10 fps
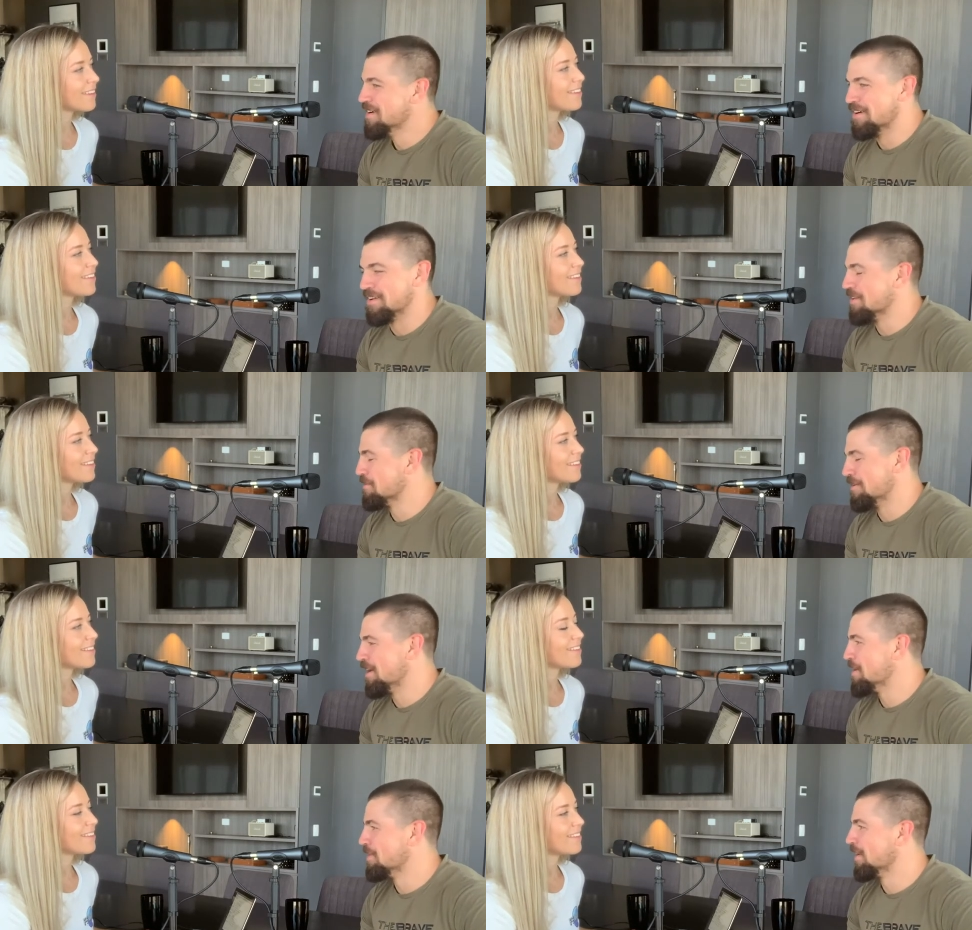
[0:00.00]
Speaker 1: I don't know
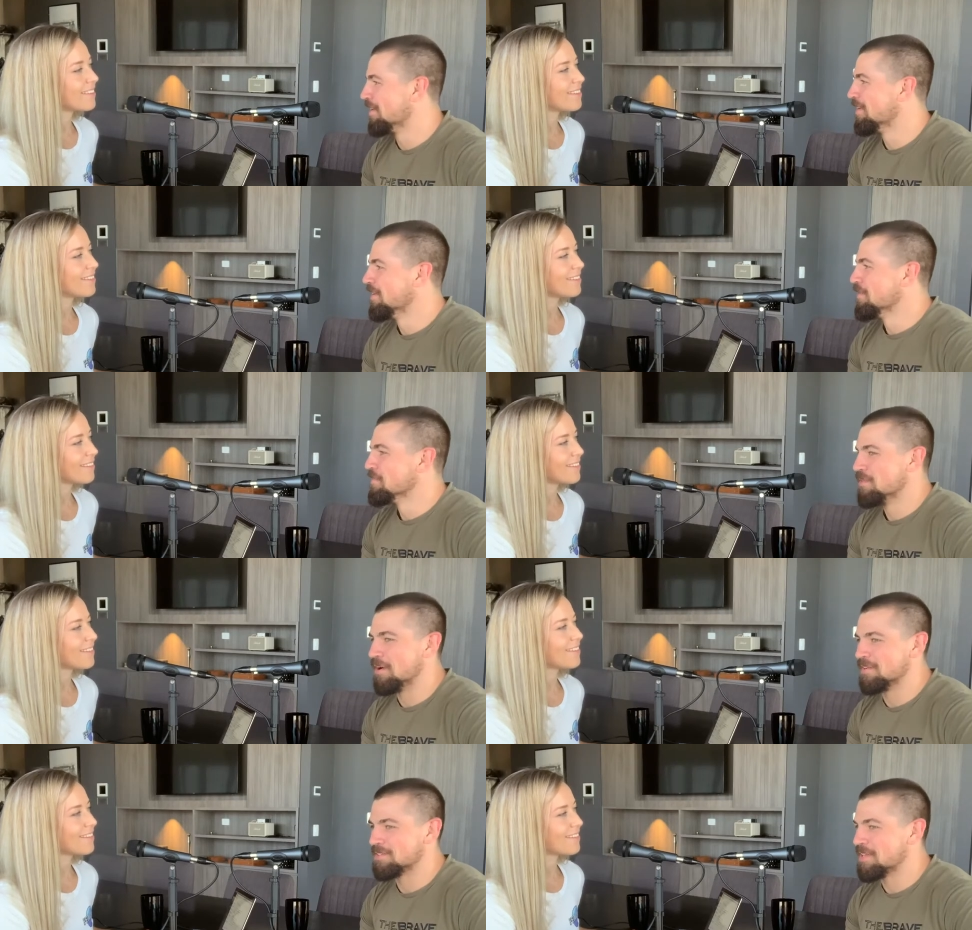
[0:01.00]
why, but I
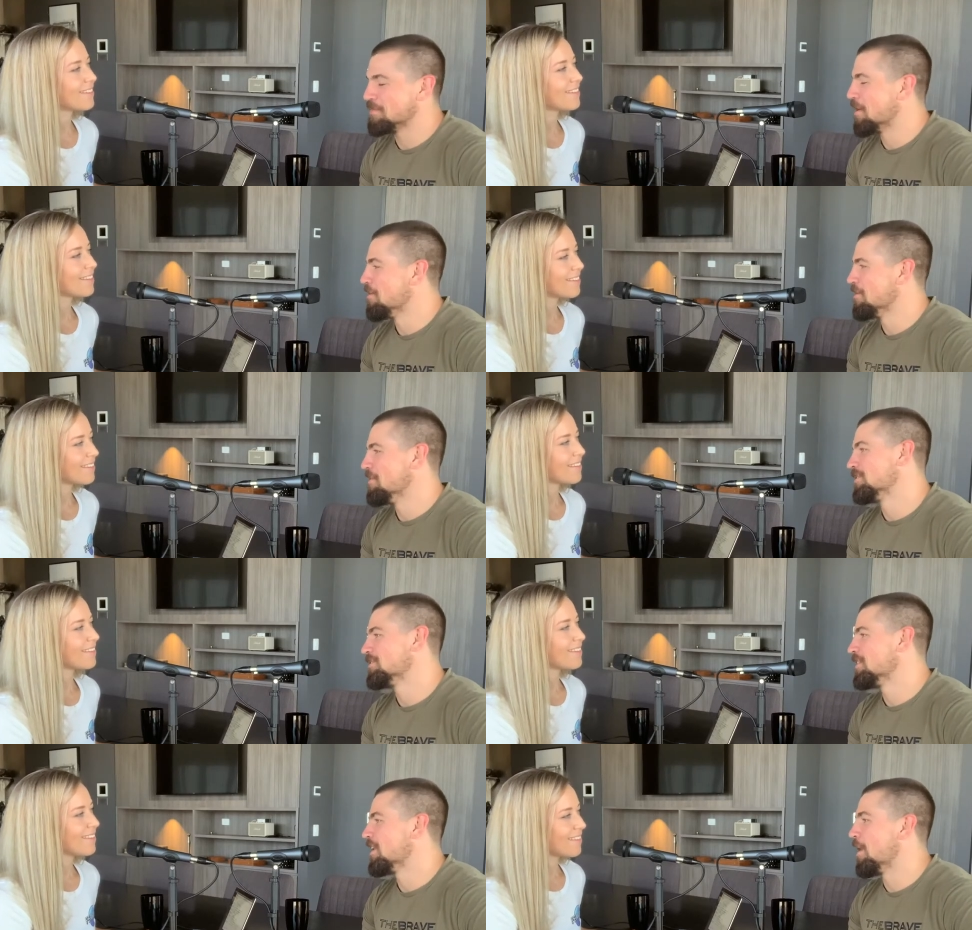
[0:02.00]
just keep going. and
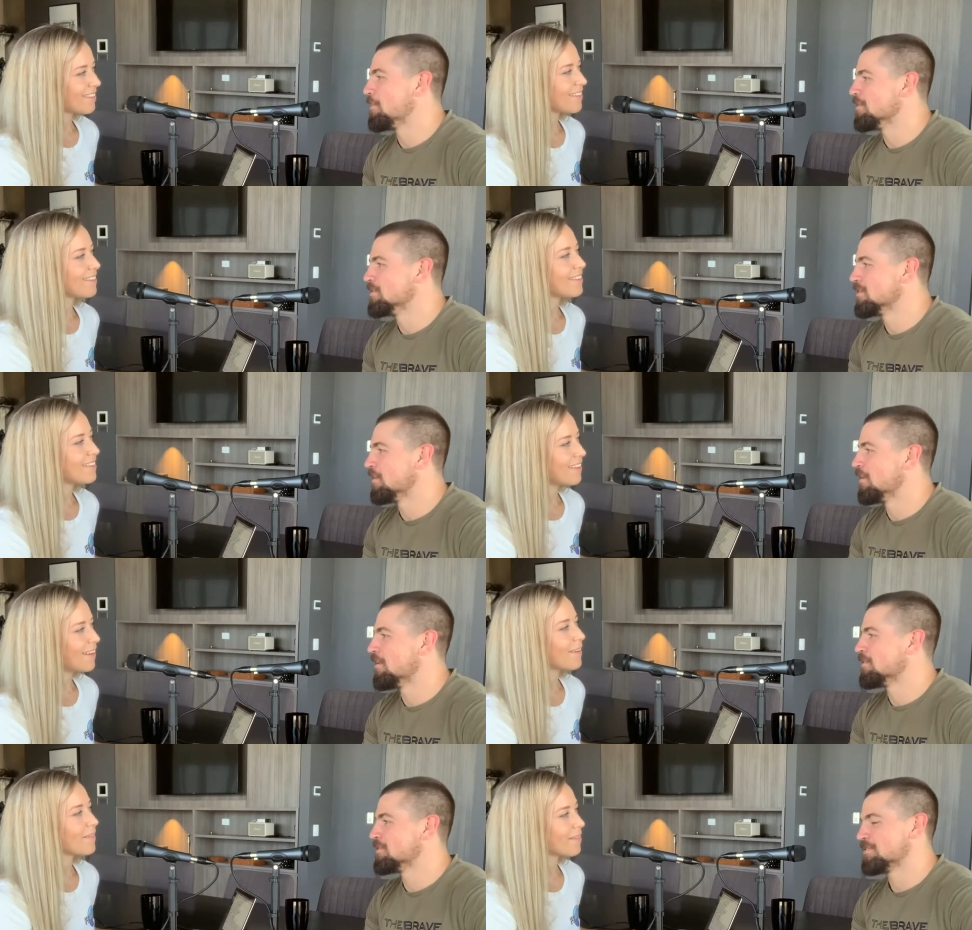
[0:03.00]
Eventually, it happens. So yeah.
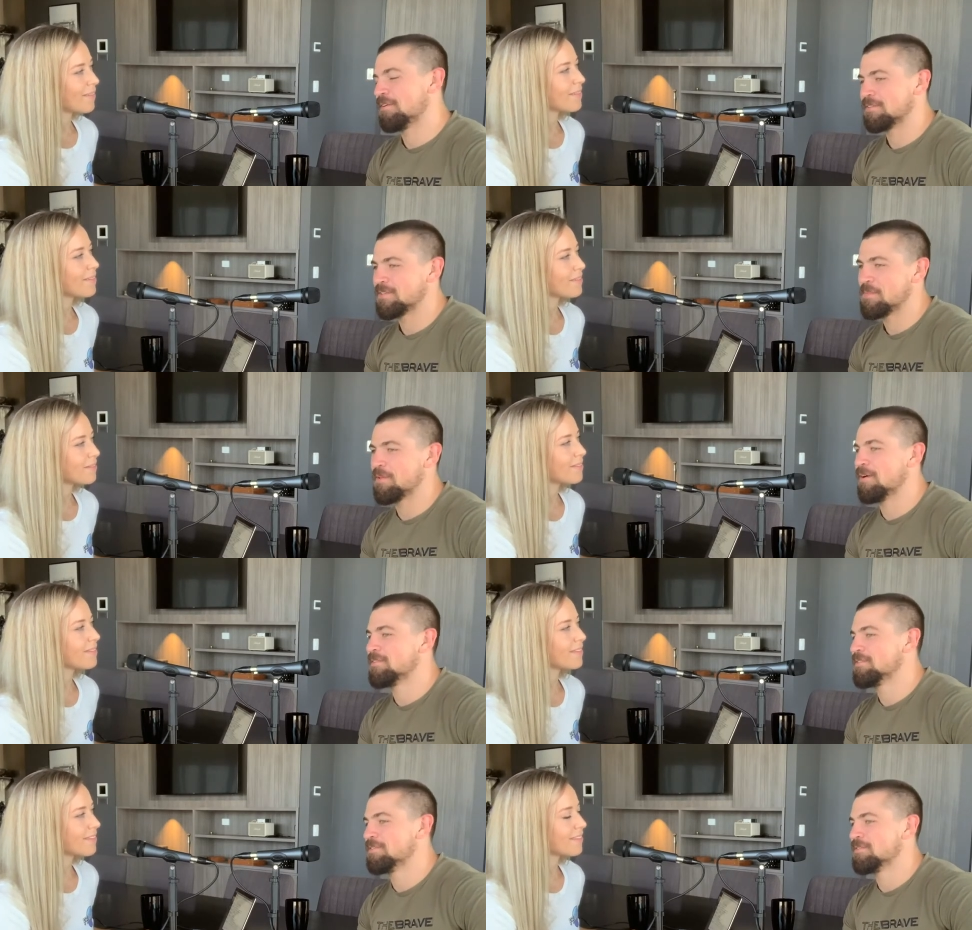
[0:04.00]
I'll just I'll just keep going
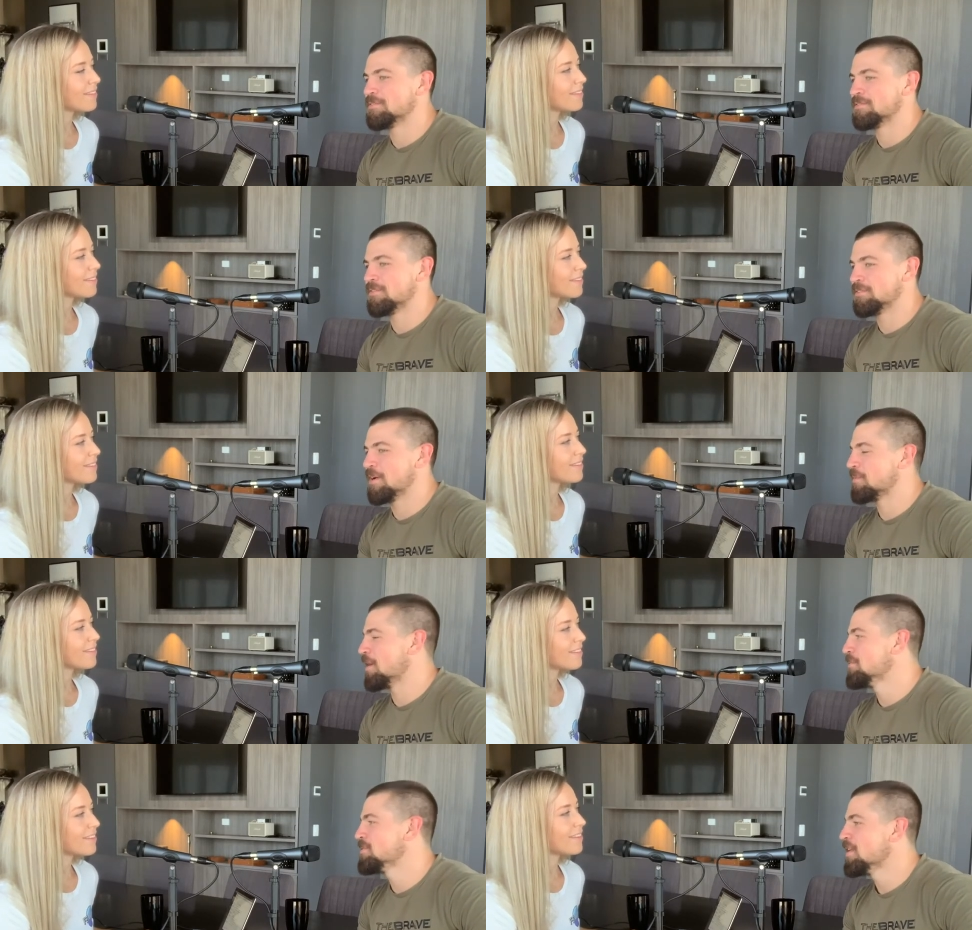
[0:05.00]
till till the time
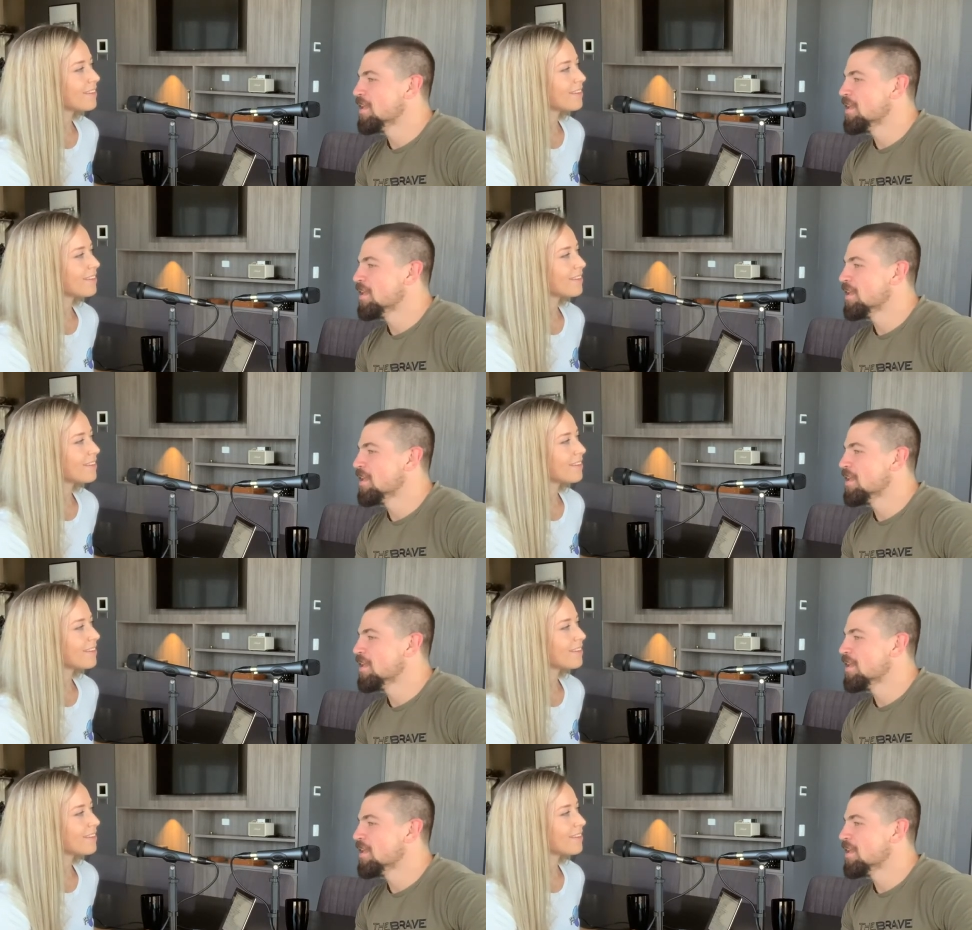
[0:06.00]
comes.